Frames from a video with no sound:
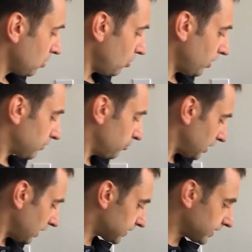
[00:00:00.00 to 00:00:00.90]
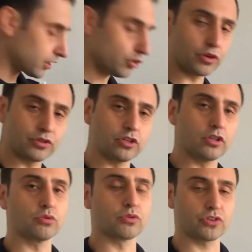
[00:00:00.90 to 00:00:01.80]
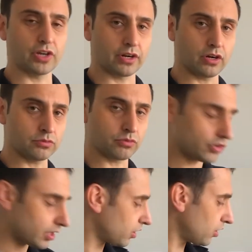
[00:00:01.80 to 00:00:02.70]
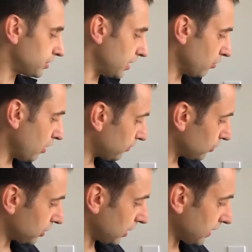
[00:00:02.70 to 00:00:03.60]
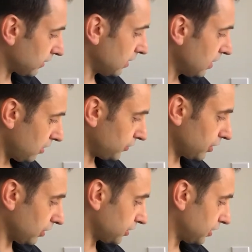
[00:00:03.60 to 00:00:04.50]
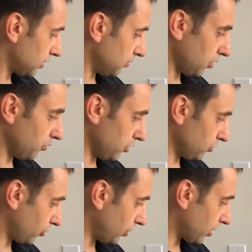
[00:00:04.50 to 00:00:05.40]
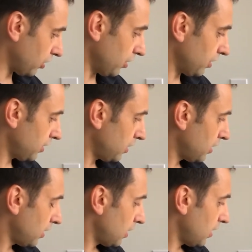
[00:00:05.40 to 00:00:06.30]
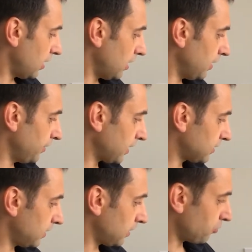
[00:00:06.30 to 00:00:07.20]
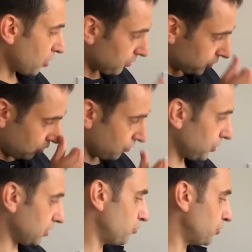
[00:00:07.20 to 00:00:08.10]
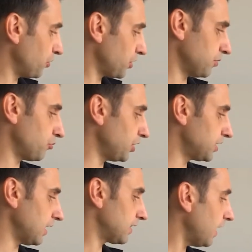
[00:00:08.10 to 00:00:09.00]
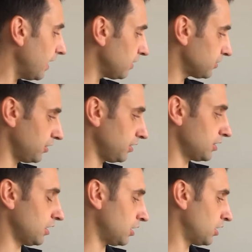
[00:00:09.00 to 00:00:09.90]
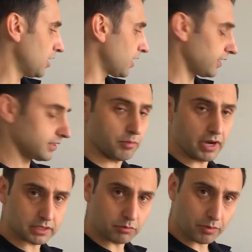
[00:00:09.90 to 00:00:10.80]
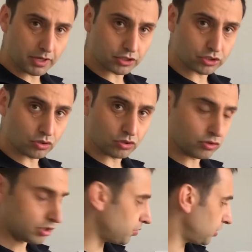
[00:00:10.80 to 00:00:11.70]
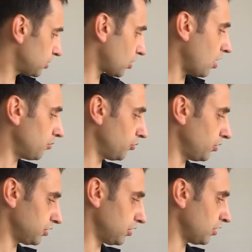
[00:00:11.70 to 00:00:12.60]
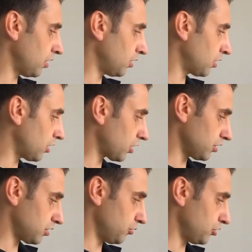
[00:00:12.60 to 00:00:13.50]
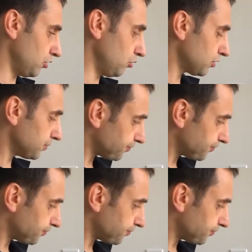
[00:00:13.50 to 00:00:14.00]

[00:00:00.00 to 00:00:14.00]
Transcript: All right, but let's say you wanted to reload with credit cards. With credit cards, yeah, you have to tell the system that you want to use a credit card. Next, it prompts you with some preset tiles, and these are customizable by the store owner, but these are common ones that our customers use.